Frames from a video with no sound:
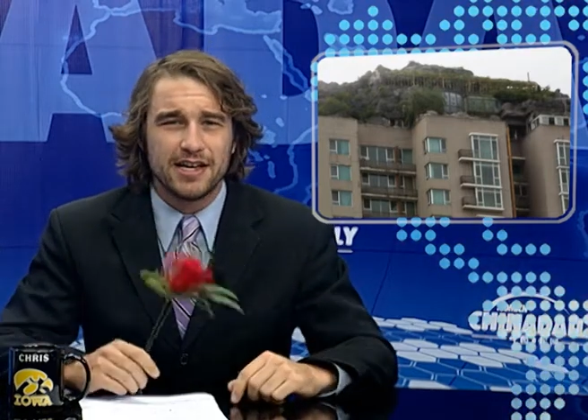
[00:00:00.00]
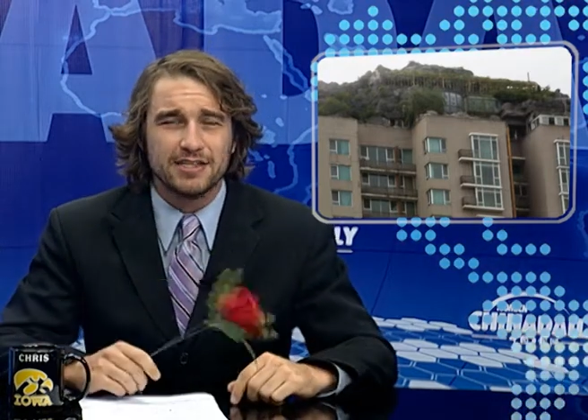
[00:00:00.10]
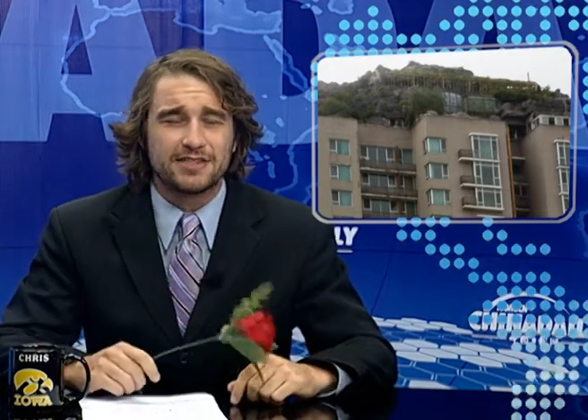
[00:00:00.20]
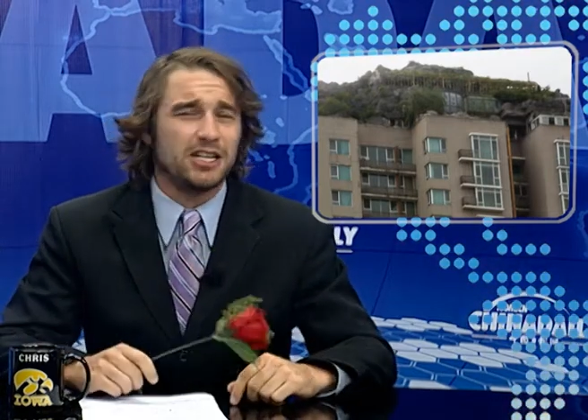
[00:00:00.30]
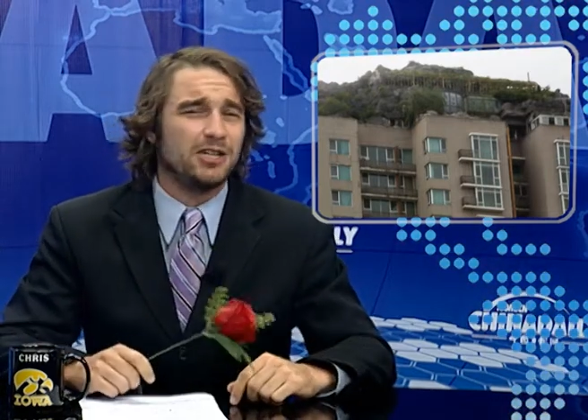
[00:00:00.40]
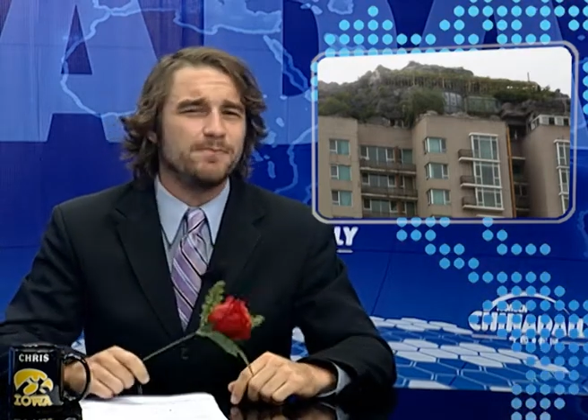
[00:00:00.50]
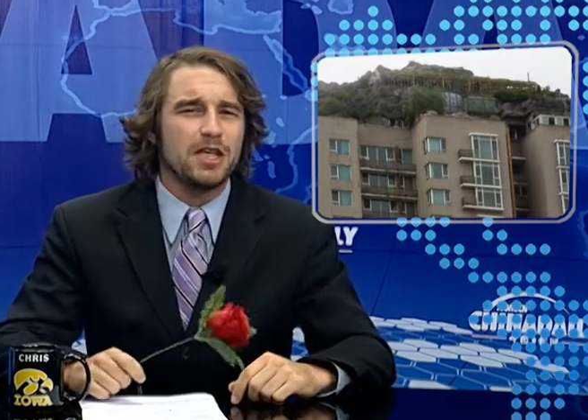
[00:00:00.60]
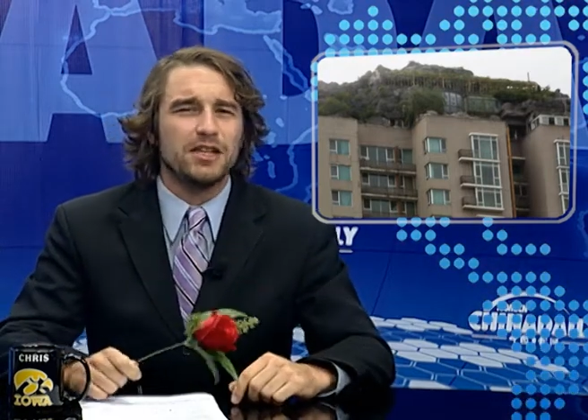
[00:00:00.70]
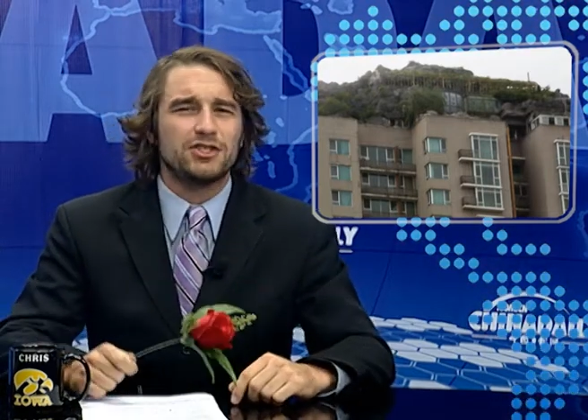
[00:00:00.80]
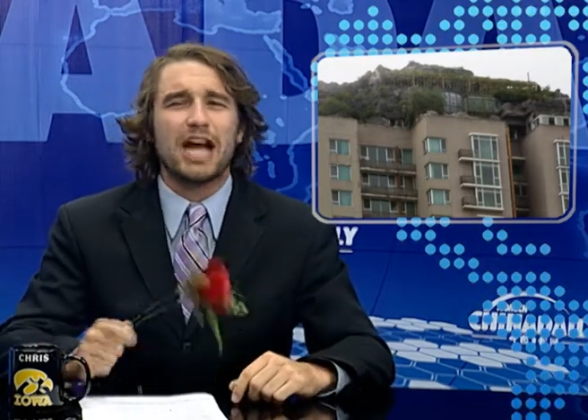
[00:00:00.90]
Still,
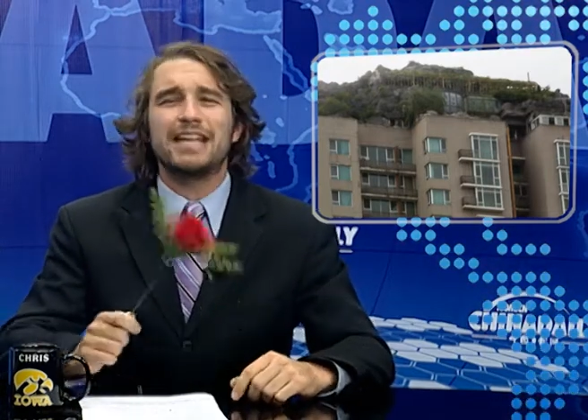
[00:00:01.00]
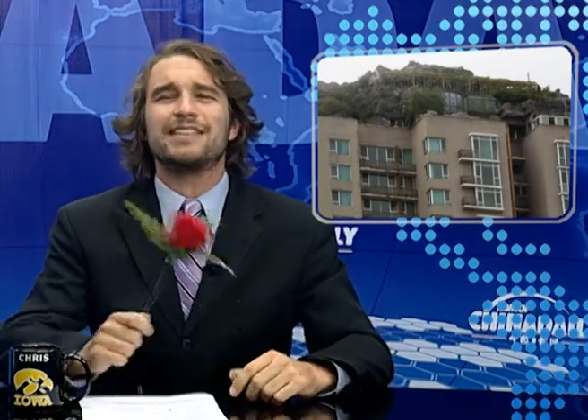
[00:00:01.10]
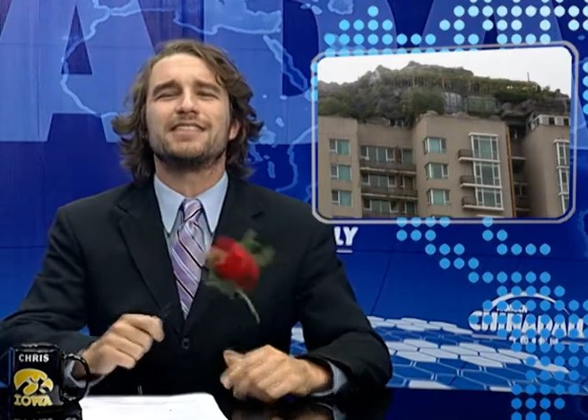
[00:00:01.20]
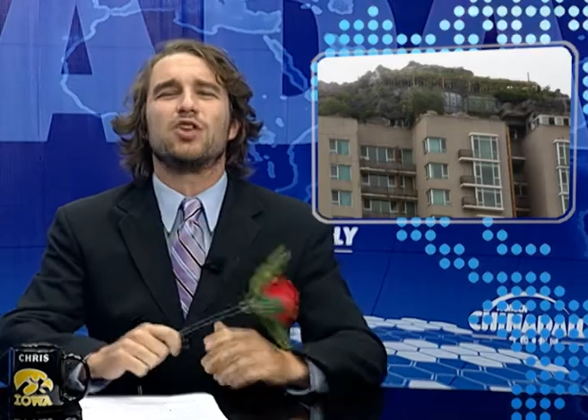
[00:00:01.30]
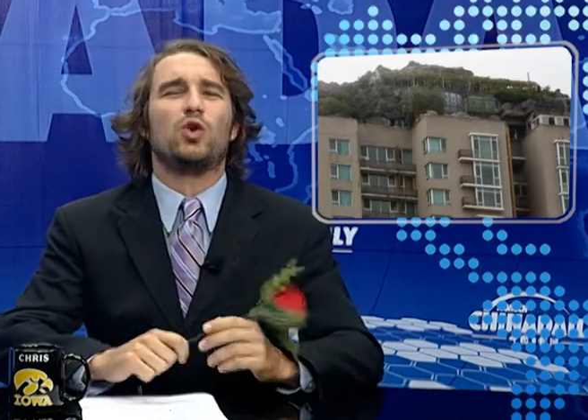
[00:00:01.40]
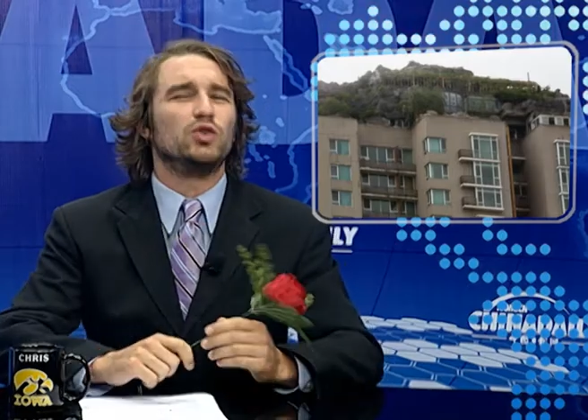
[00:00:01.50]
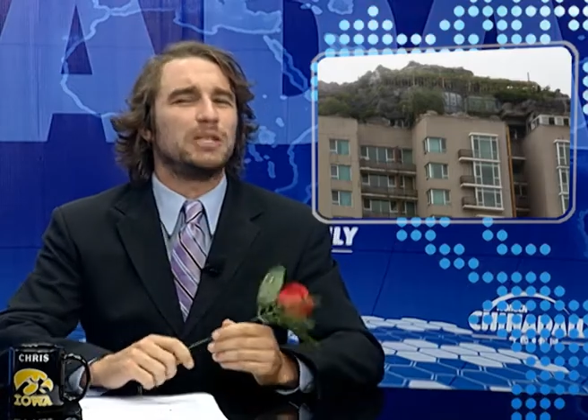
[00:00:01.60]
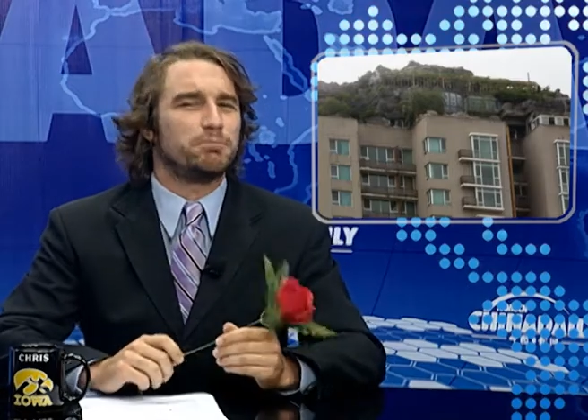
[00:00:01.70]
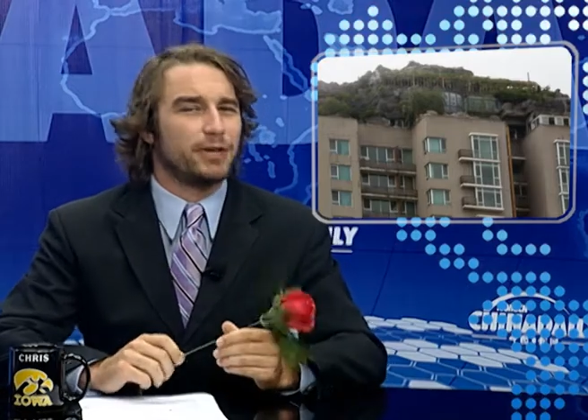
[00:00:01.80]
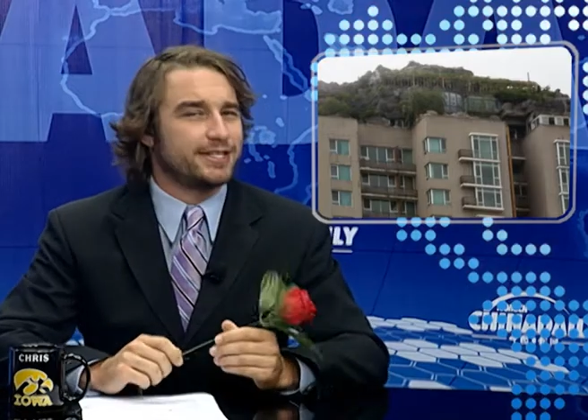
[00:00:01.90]
China isn't the
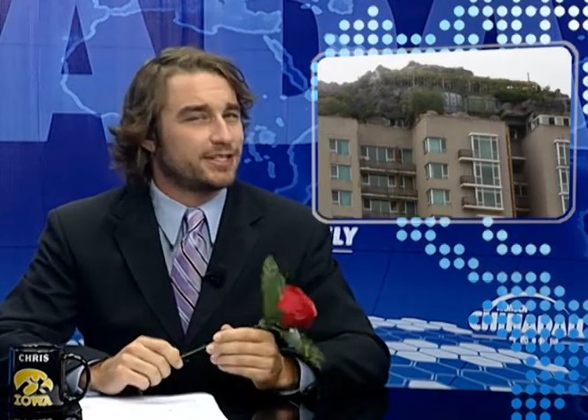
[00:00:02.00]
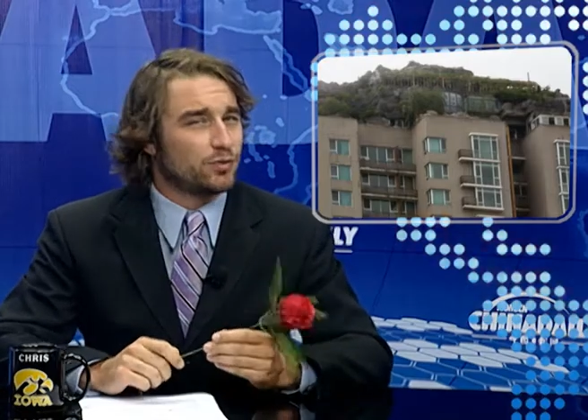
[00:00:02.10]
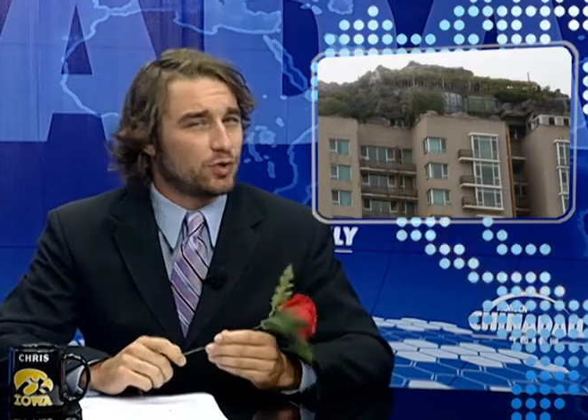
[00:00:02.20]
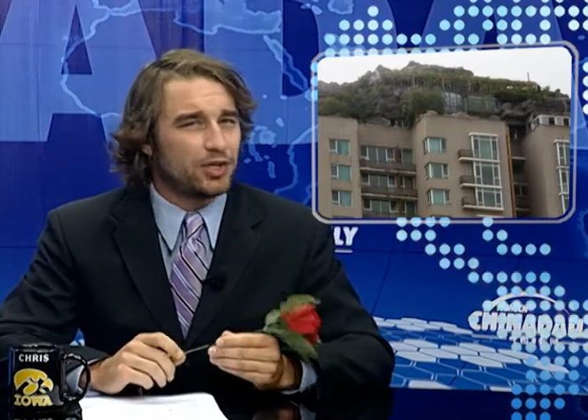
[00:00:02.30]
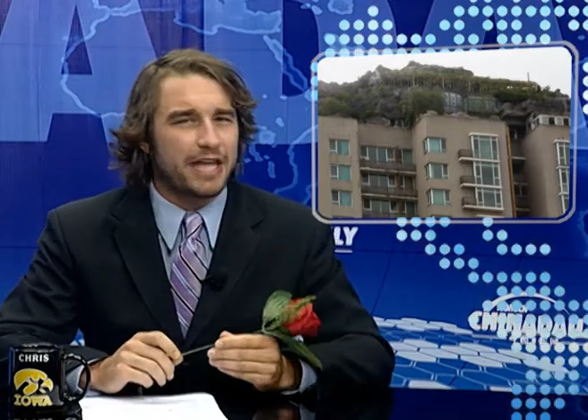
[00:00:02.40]
only place in the world